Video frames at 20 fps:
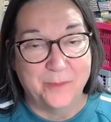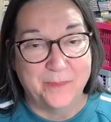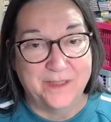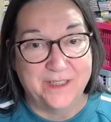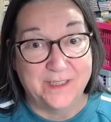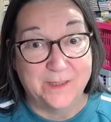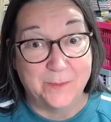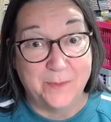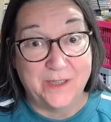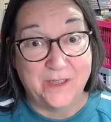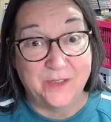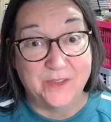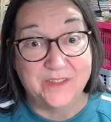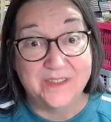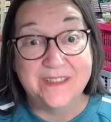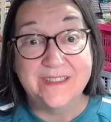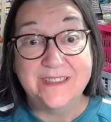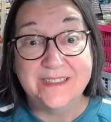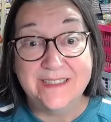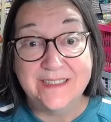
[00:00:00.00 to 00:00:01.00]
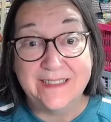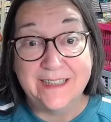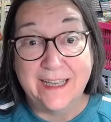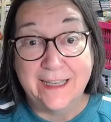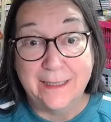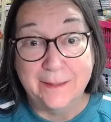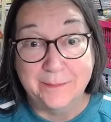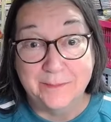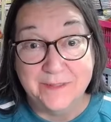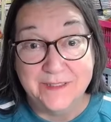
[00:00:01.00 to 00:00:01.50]
because we got
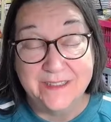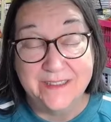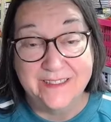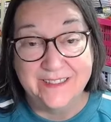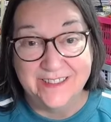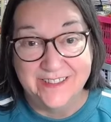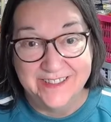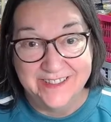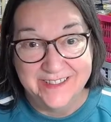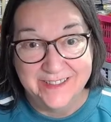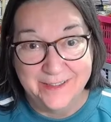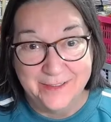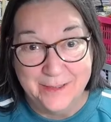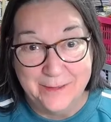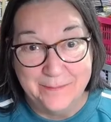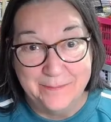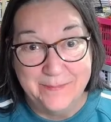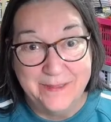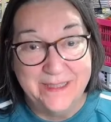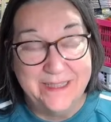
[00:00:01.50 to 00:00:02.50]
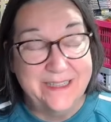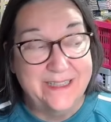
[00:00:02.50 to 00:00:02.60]
scammed last time.